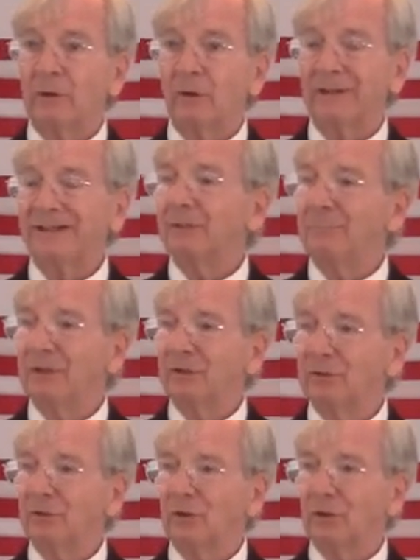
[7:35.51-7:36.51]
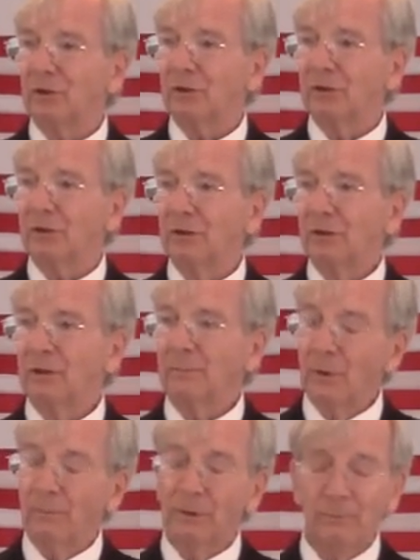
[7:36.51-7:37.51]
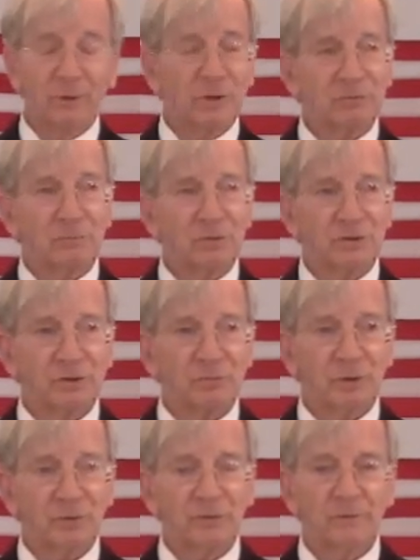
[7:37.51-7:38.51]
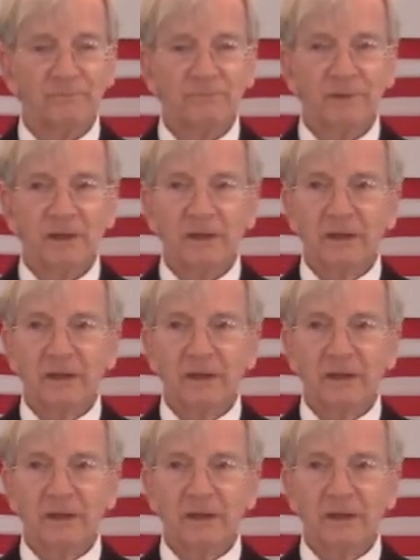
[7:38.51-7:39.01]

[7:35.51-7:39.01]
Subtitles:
We call that the Pentateuch, the books Moses wrote.